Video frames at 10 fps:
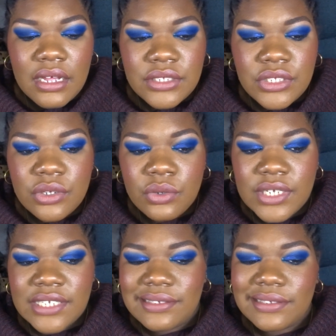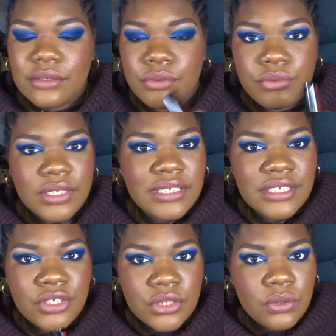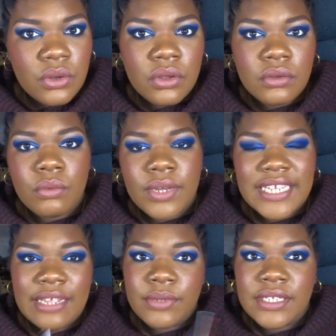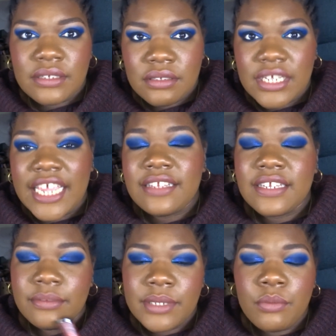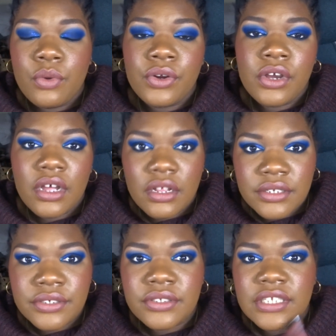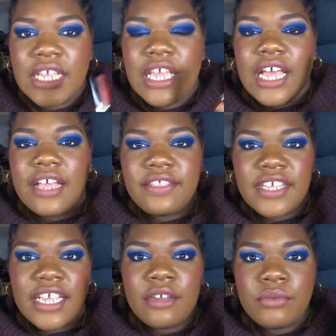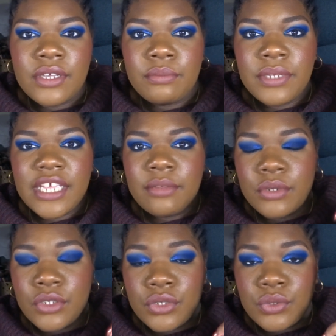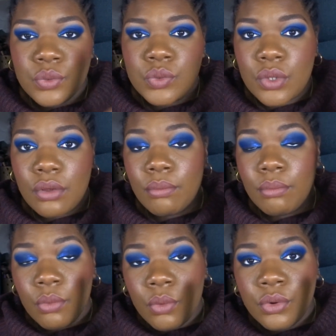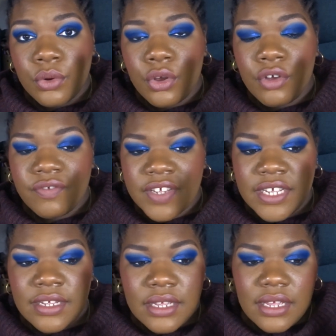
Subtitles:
So it's really strong. When I will get a little bit more colors, I think I will be able to use more of it.